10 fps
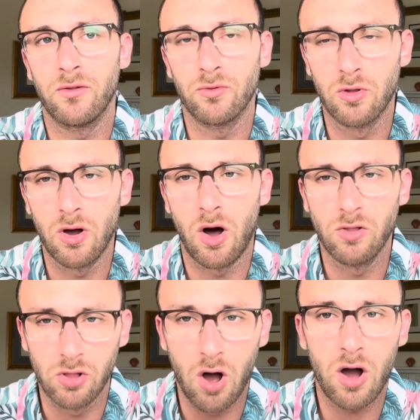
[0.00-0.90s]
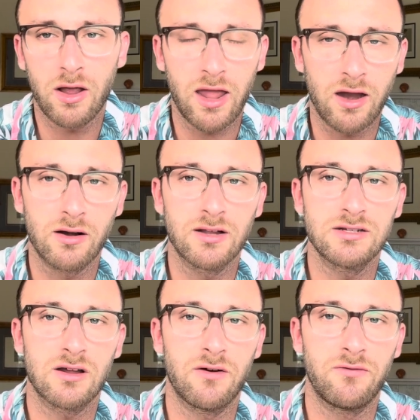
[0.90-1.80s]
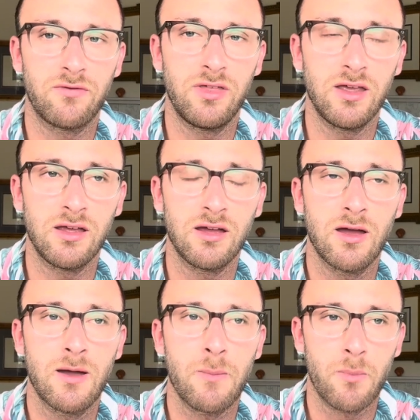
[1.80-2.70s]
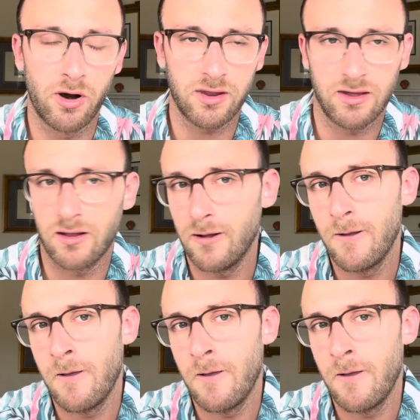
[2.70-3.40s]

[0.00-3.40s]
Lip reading: along areas of the market